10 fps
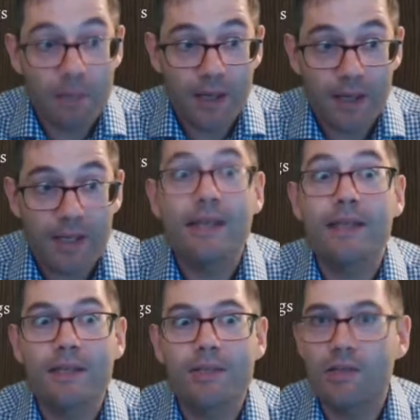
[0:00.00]
apply in
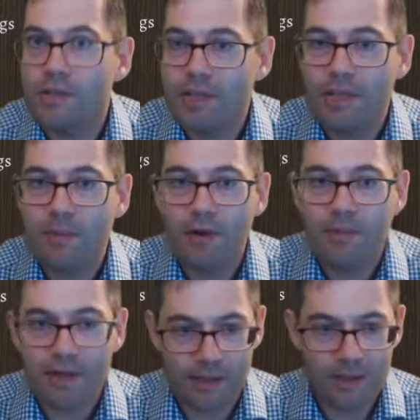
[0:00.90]
addition to the hereby
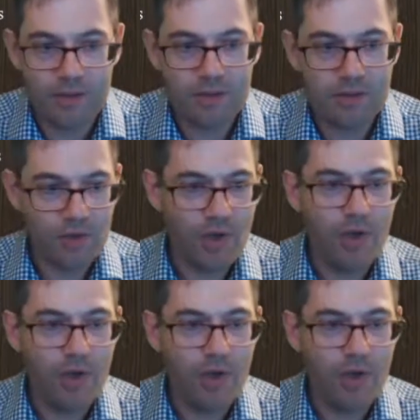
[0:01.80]
regulations.